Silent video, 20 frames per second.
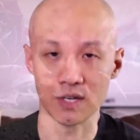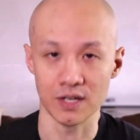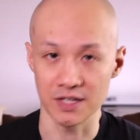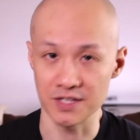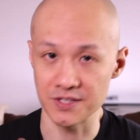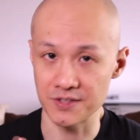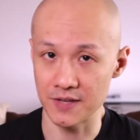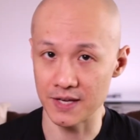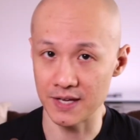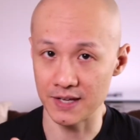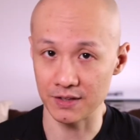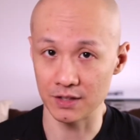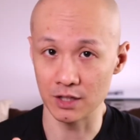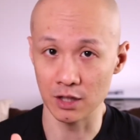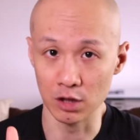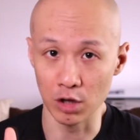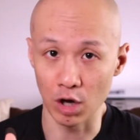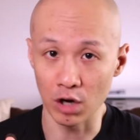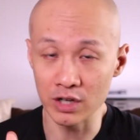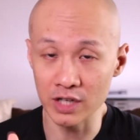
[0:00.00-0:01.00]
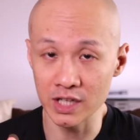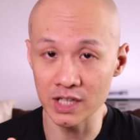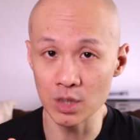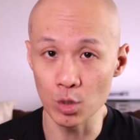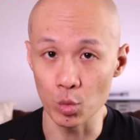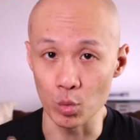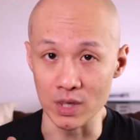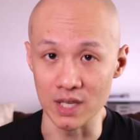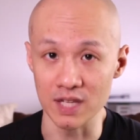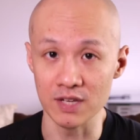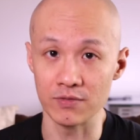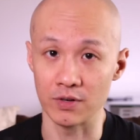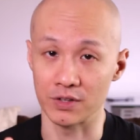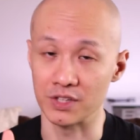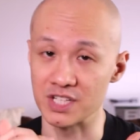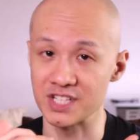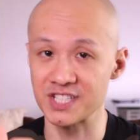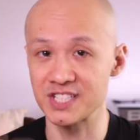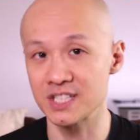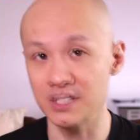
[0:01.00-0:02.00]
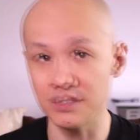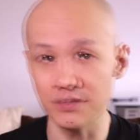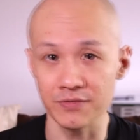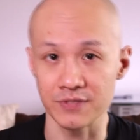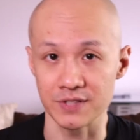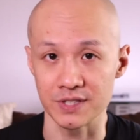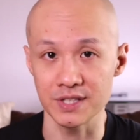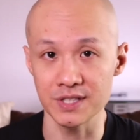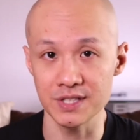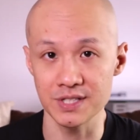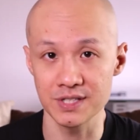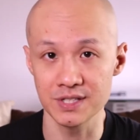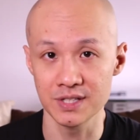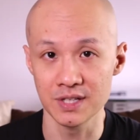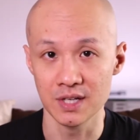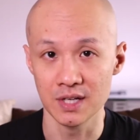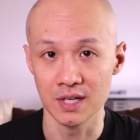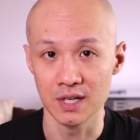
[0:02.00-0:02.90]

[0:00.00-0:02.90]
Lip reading: is that the longer we live on the surface,